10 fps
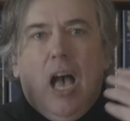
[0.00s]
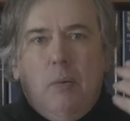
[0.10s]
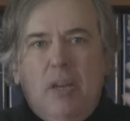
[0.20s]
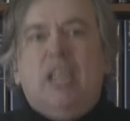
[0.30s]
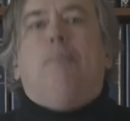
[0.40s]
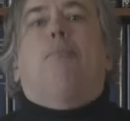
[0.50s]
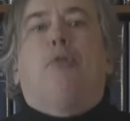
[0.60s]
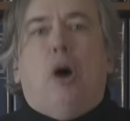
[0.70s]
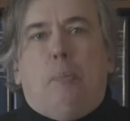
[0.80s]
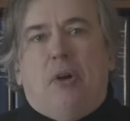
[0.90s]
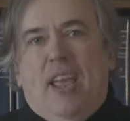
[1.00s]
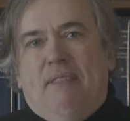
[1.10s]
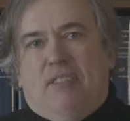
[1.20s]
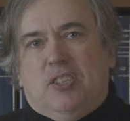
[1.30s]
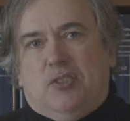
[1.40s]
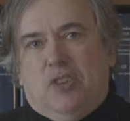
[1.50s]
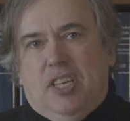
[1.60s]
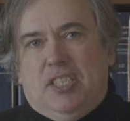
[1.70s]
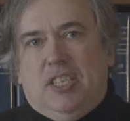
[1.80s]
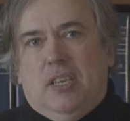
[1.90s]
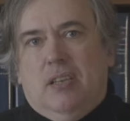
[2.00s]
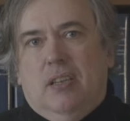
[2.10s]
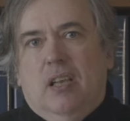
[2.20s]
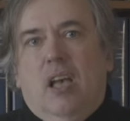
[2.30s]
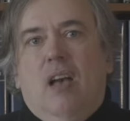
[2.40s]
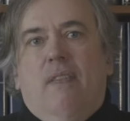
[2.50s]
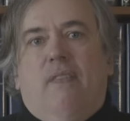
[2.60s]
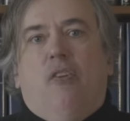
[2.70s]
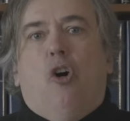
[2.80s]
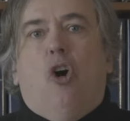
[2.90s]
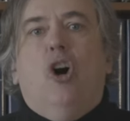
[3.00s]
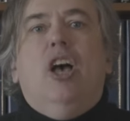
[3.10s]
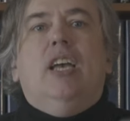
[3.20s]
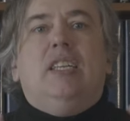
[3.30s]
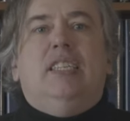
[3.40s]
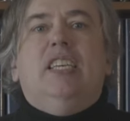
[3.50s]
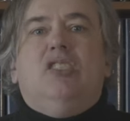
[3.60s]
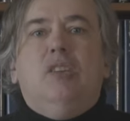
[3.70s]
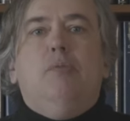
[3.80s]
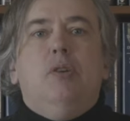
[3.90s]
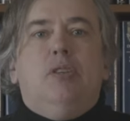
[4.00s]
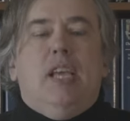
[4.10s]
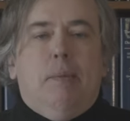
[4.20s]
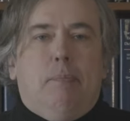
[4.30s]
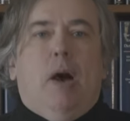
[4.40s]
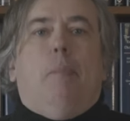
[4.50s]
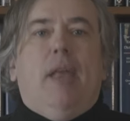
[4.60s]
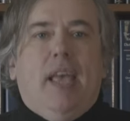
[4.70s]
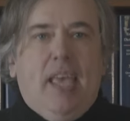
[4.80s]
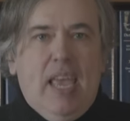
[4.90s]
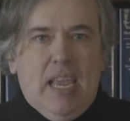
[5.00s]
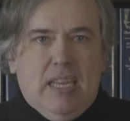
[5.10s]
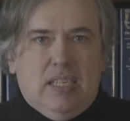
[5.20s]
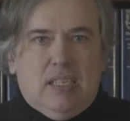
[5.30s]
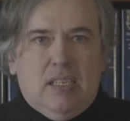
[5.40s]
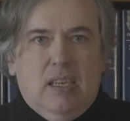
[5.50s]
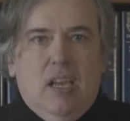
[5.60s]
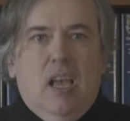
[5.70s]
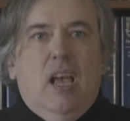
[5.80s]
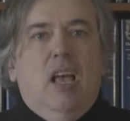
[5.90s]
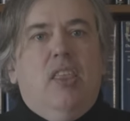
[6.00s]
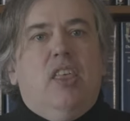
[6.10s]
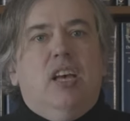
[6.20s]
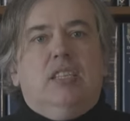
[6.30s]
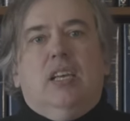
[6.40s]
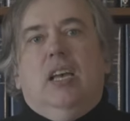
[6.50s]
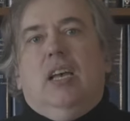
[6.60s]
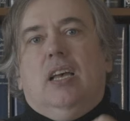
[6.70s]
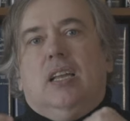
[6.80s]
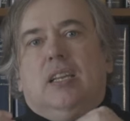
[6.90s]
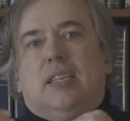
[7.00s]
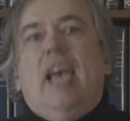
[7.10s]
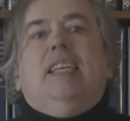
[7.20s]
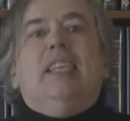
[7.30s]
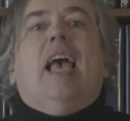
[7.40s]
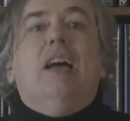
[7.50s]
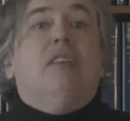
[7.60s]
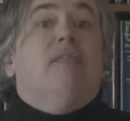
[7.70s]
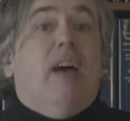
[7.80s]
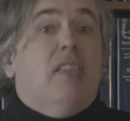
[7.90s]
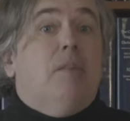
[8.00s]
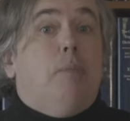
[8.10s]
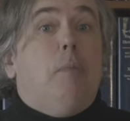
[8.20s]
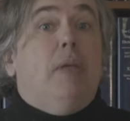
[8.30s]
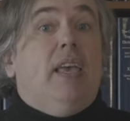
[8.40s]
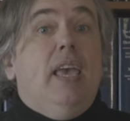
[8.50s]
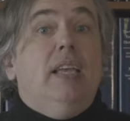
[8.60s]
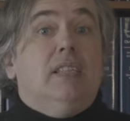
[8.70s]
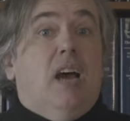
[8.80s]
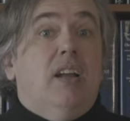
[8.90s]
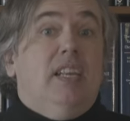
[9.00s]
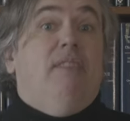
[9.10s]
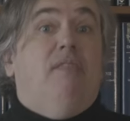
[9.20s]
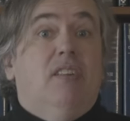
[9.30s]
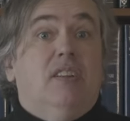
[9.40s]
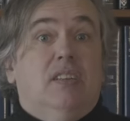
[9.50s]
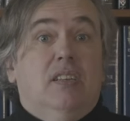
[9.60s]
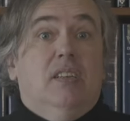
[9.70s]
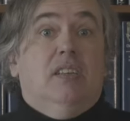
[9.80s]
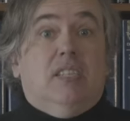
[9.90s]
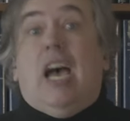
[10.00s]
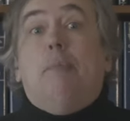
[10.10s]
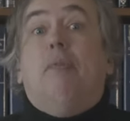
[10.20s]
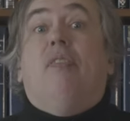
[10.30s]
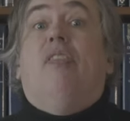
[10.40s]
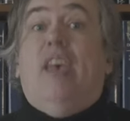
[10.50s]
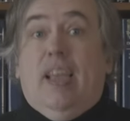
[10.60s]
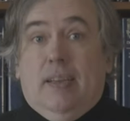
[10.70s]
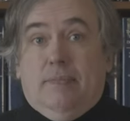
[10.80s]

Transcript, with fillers: we need a proper infrastructure for distributing public keys that takes account of the fact that public keys are a different type of thing.